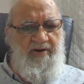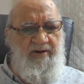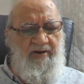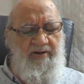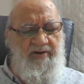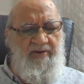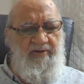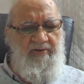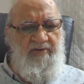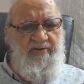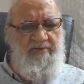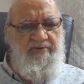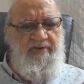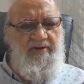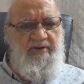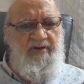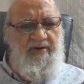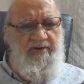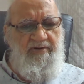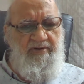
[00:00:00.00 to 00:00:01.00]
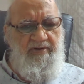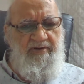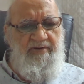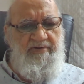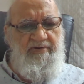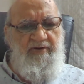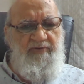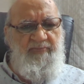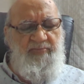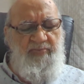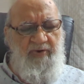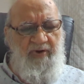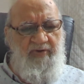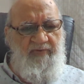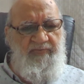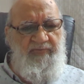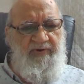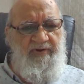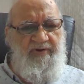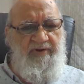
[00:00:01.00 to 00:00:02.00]
during the days of
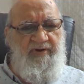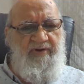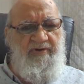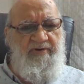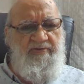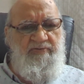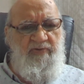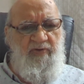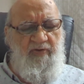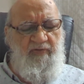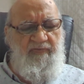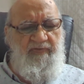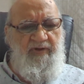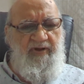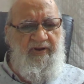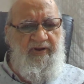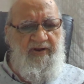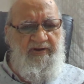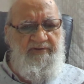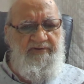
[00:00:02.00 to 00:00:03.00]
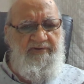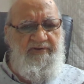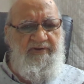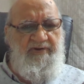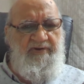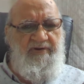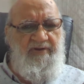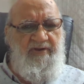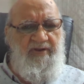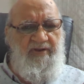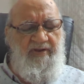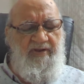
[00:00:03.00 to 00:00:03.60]
Prophet and his Khulafa Rashidin,